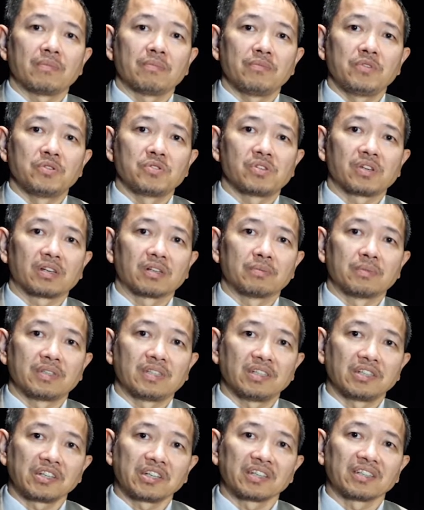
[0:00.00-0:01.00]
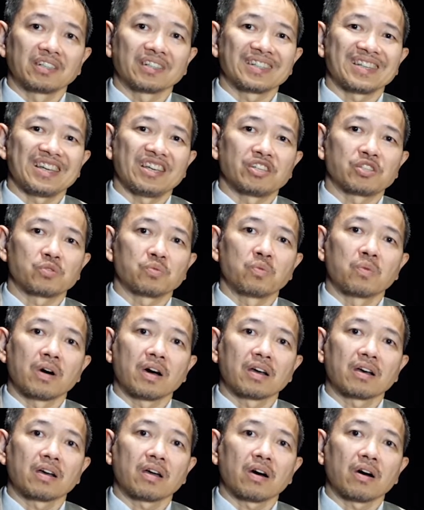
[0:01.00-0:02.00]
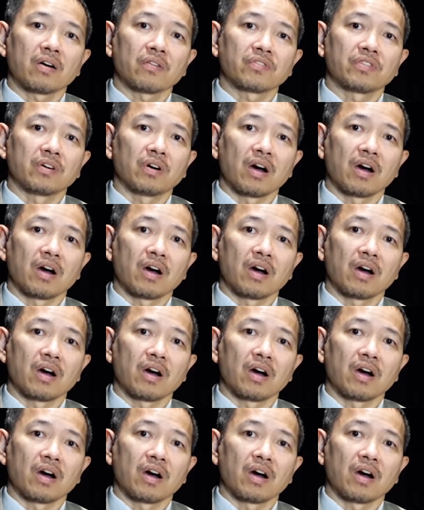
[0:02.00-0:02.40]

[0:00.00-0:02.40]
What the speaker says: musical materials is one of the